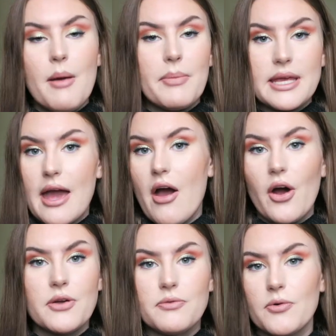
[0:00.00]
But yeah,
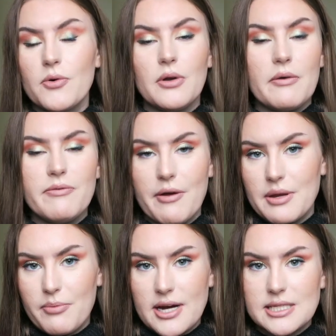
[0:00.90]
overall
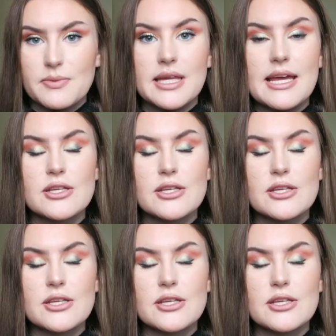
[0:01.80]
very impressed with it.